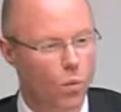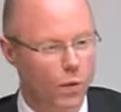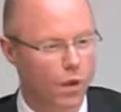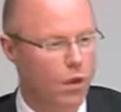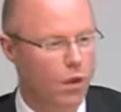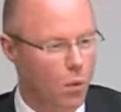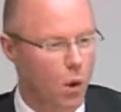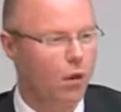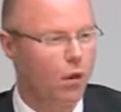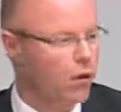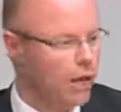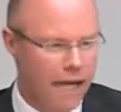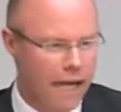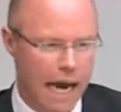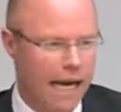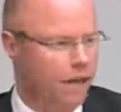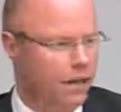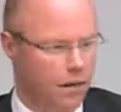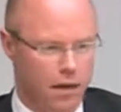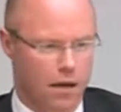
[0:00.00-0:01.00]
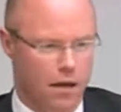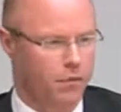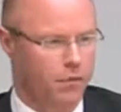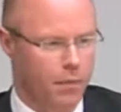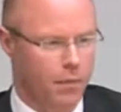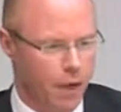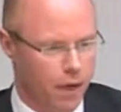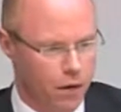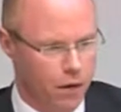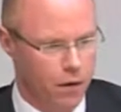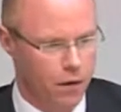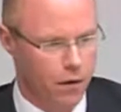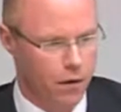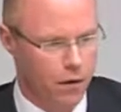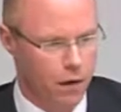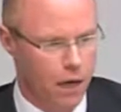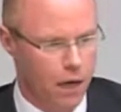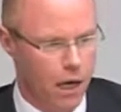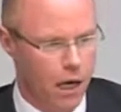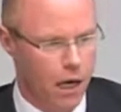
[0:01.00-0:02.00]
you already get the information.
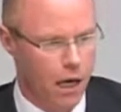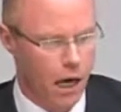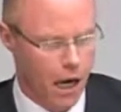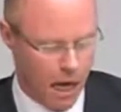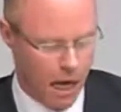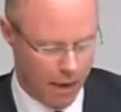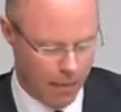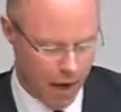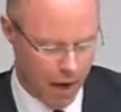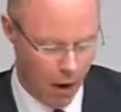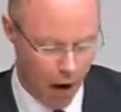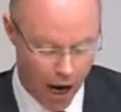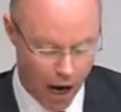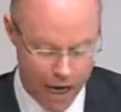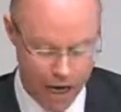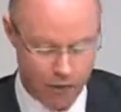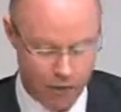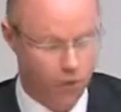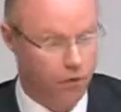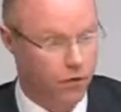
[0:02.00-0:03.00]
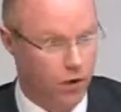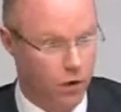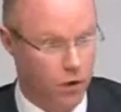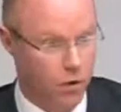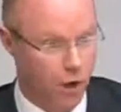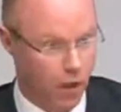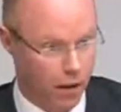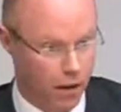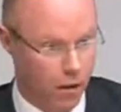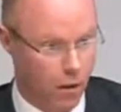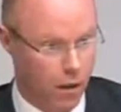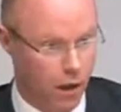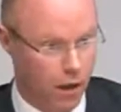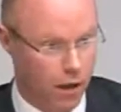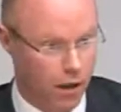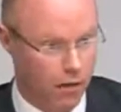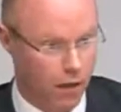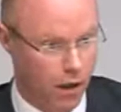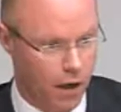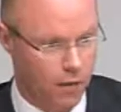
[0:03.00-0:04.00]
Now, I have a view on the
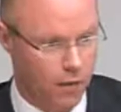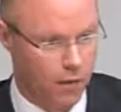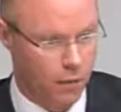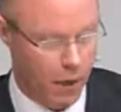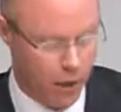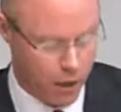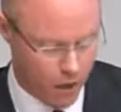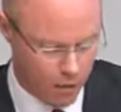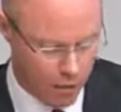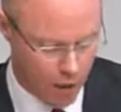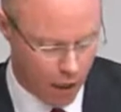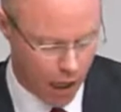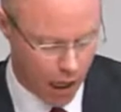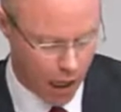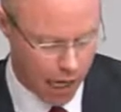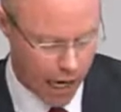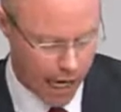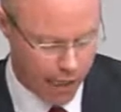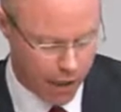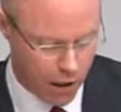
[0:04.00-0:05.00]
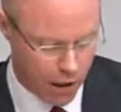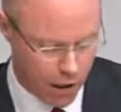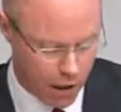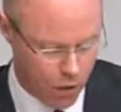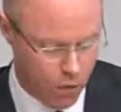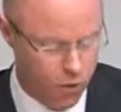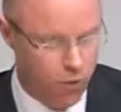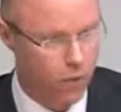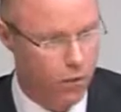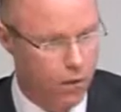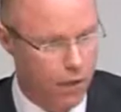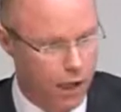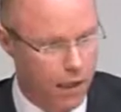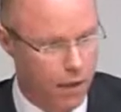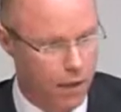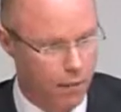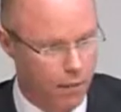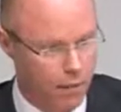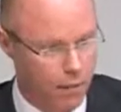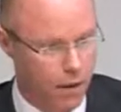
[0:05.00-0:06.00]
quality of that information, but can I ask you,
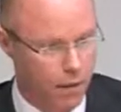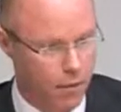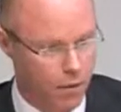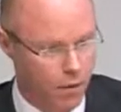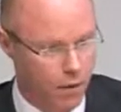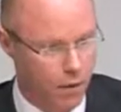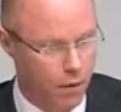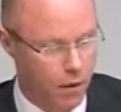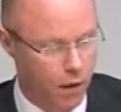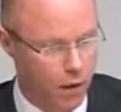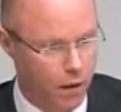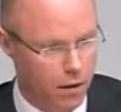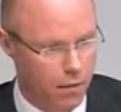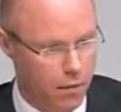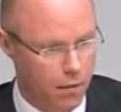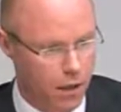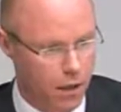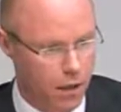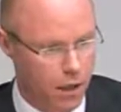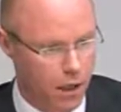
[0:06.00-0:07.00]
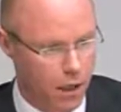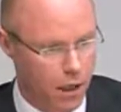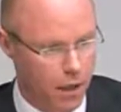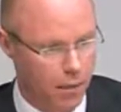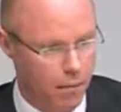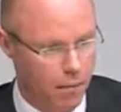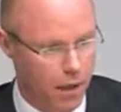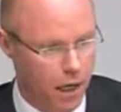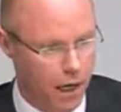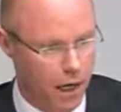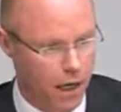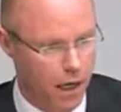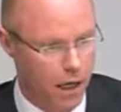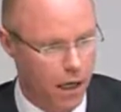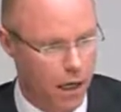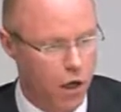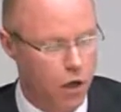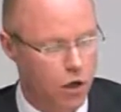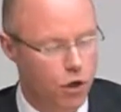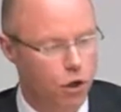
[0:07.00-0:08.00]
as a member of the Equality Budgeting Campaign,
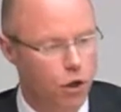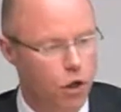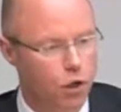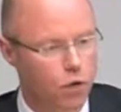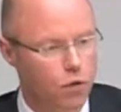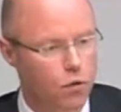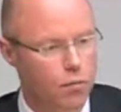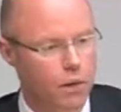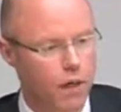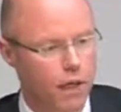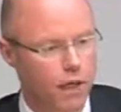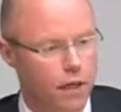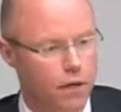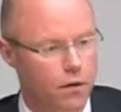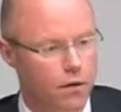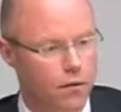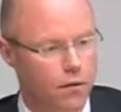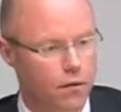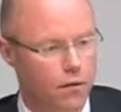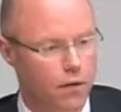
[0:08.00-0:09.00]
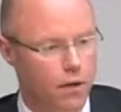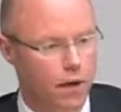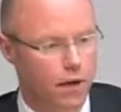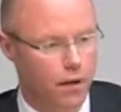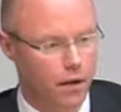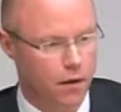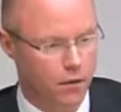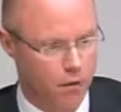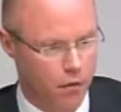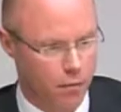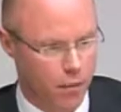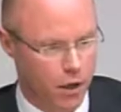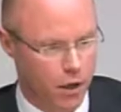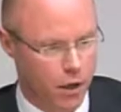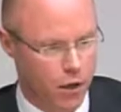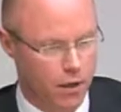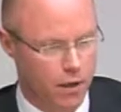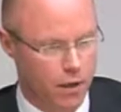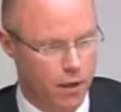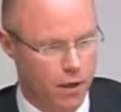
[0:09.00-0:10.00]
do you believe that the
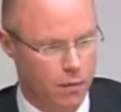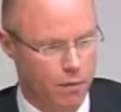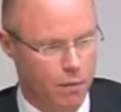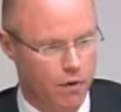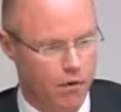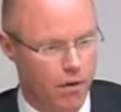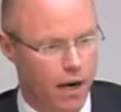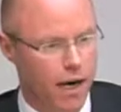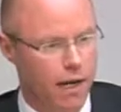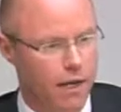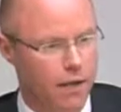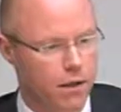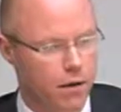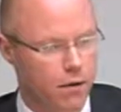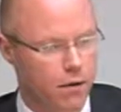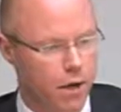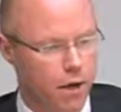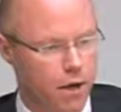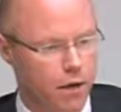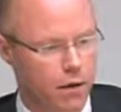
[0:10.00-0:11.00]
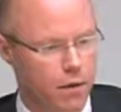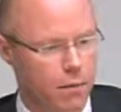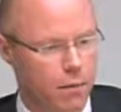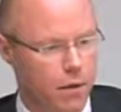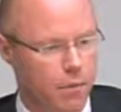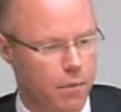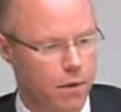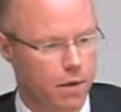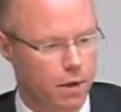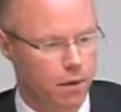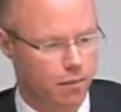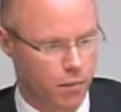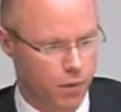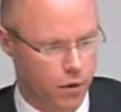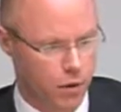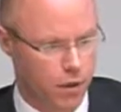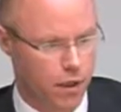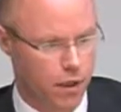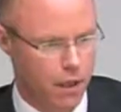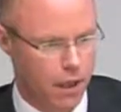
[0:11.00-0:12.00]
information that is provided to Oireachtas members on
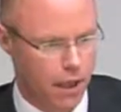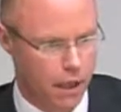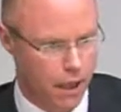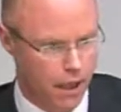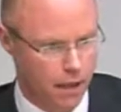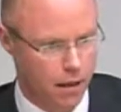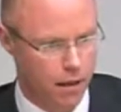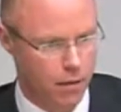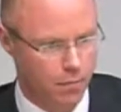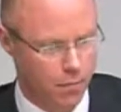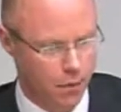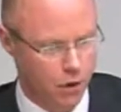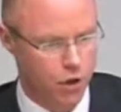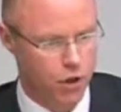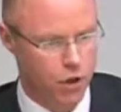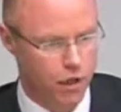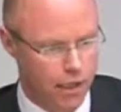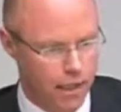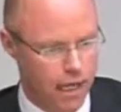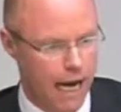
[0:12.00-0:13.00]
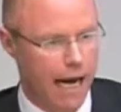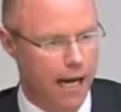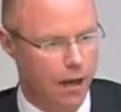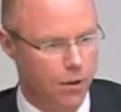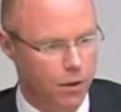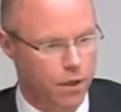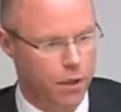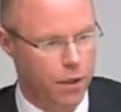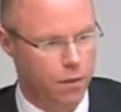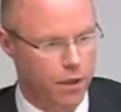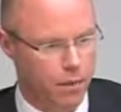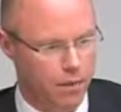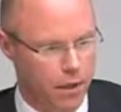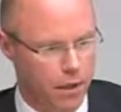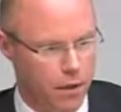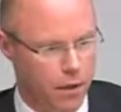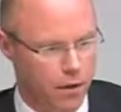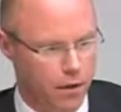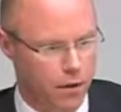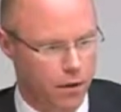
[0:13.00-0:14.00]
budget day in the budget deck, which is what
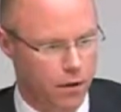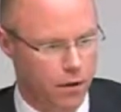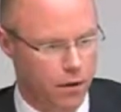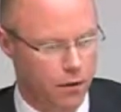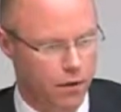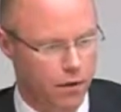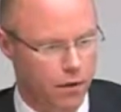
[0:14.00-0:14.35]
Minister Noonan is